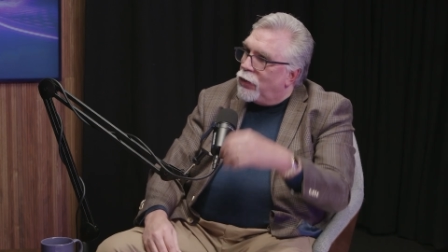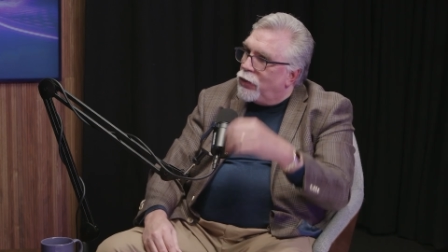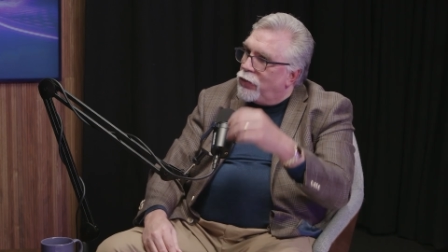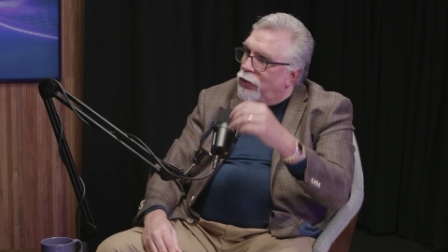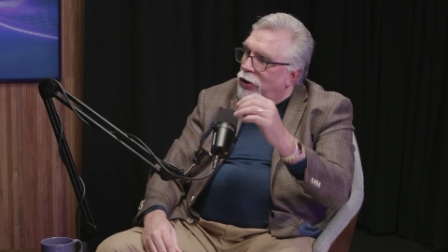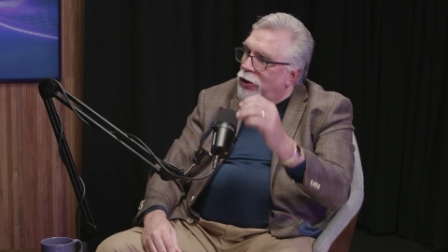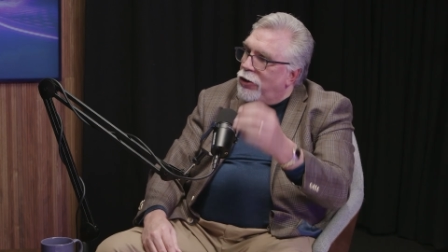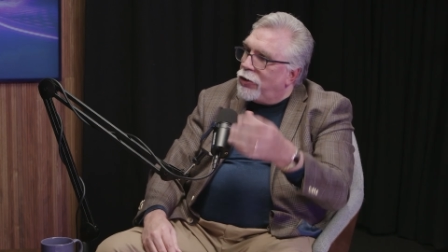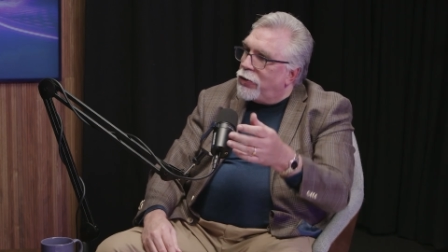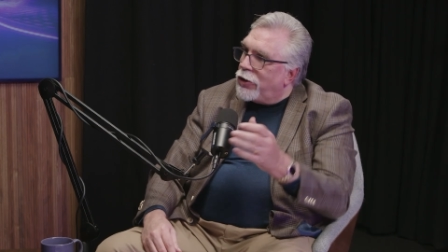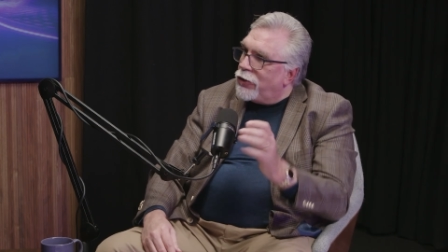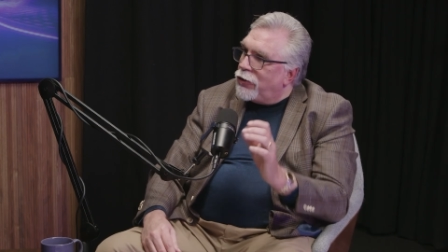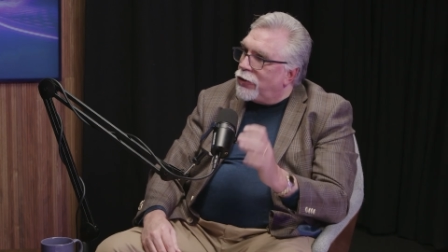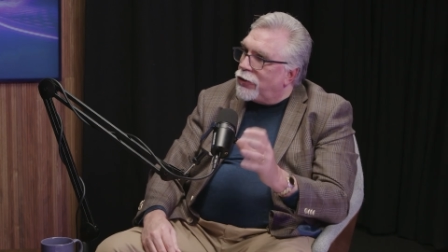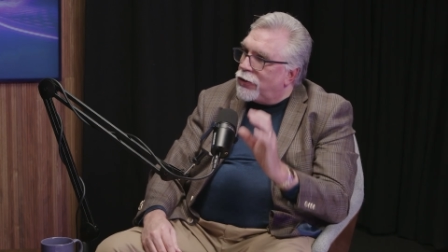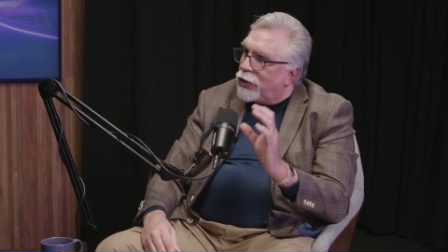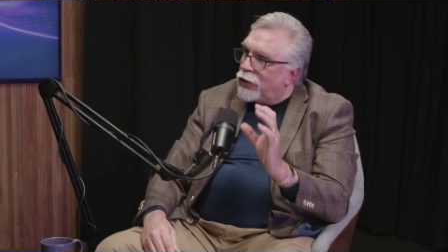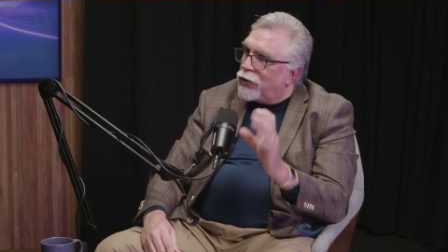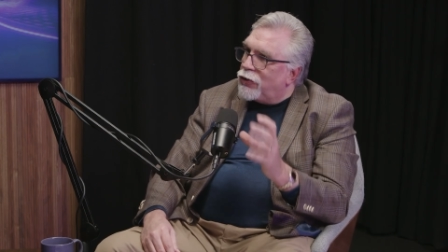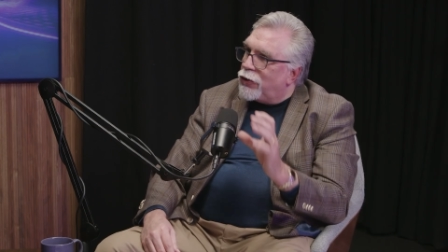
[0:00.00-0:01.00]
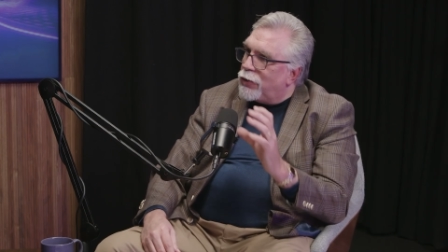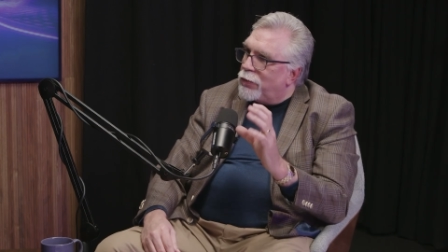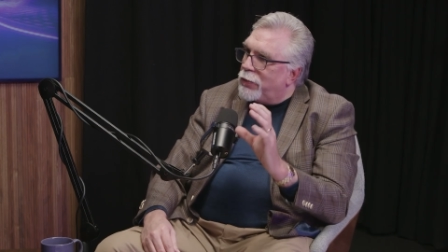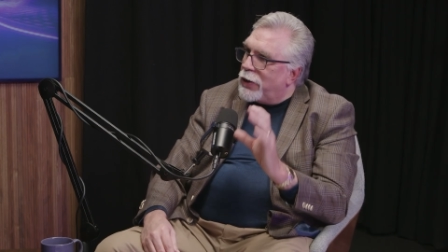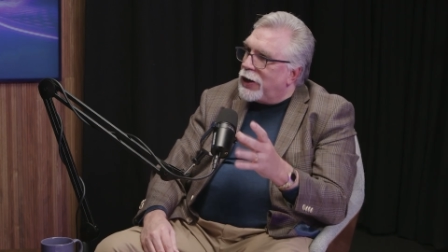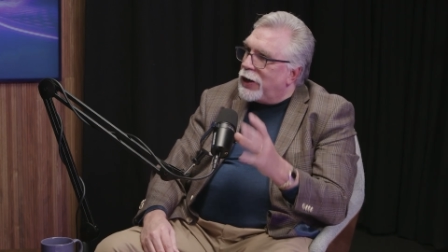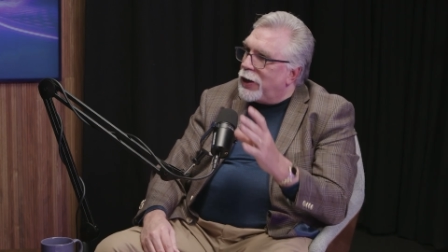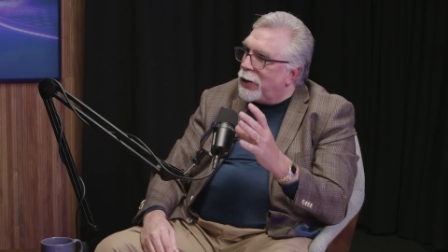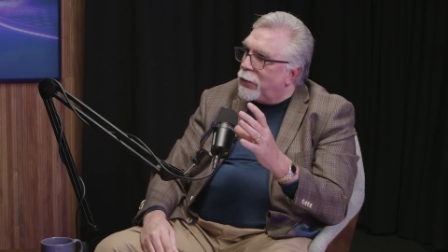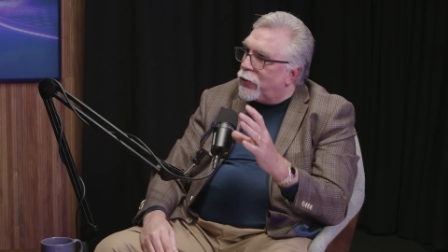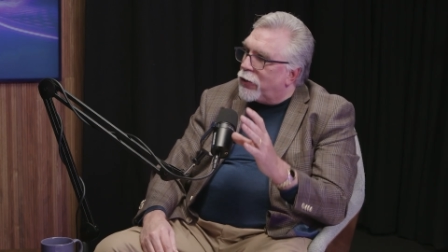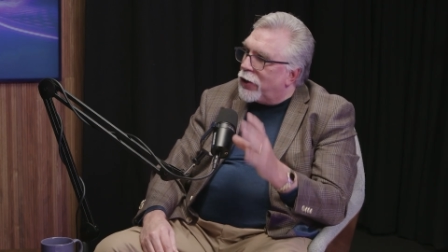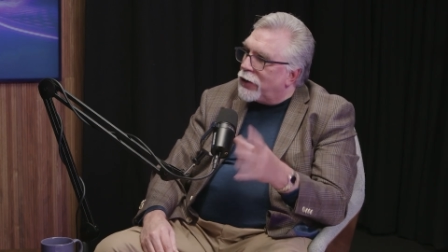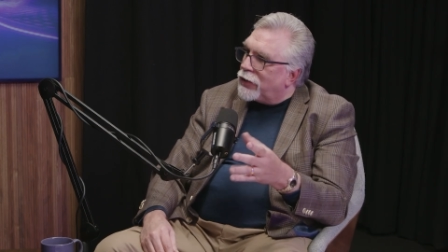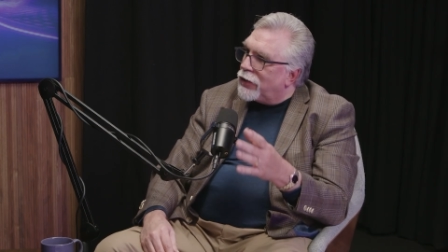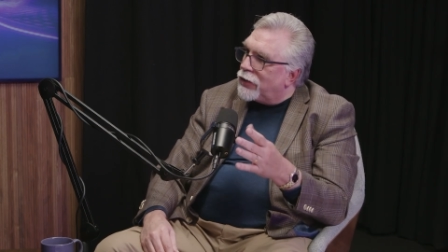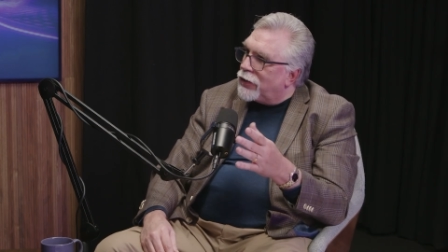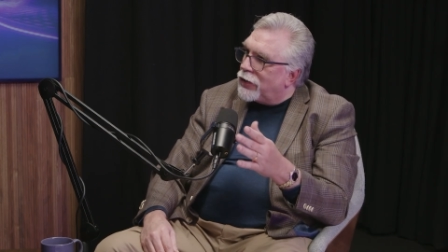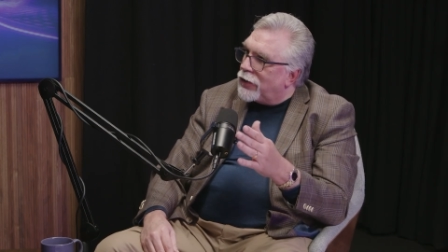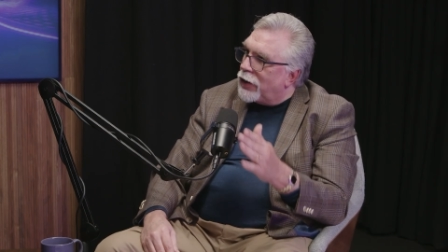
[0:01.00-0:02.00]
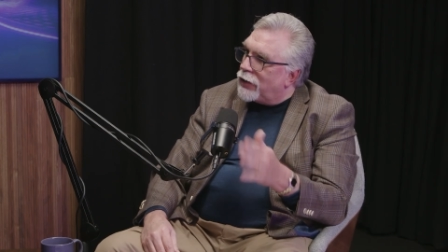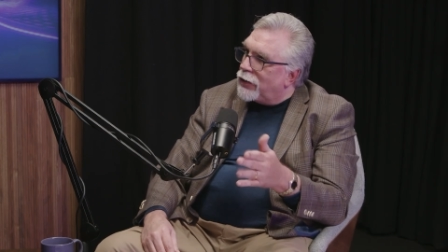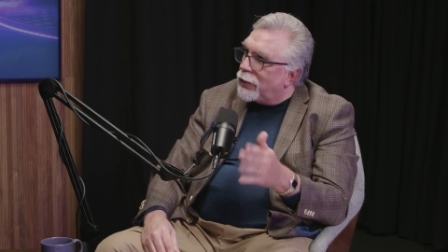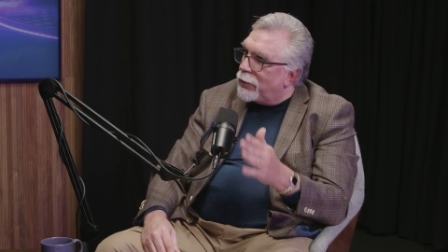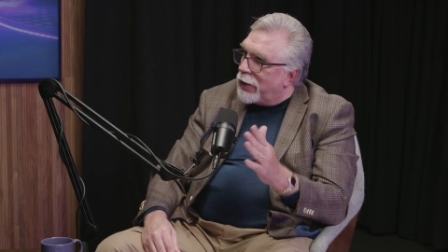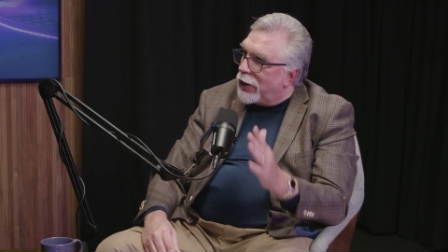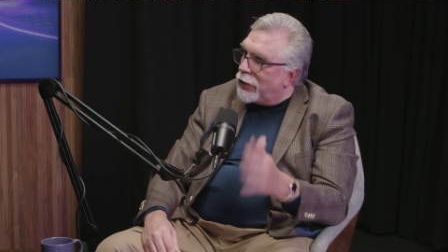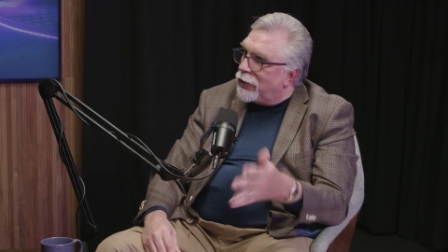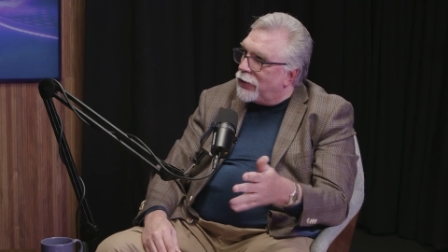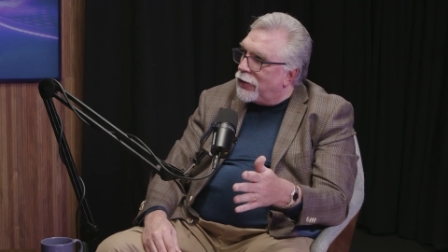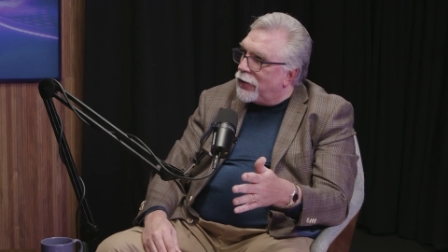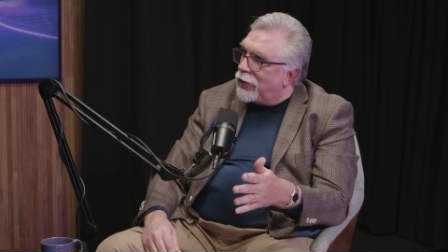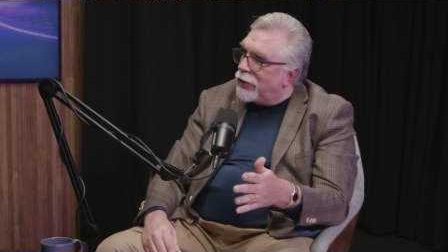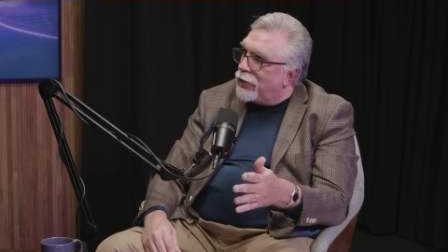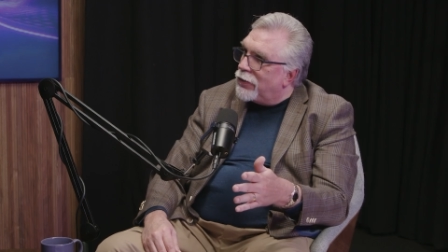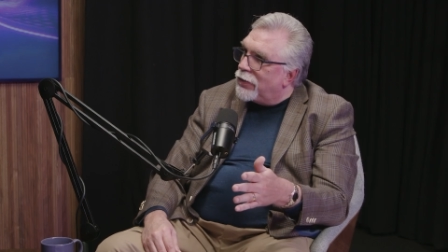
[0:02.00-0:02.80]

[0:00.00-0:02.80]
Do you know what your social media presence says about you?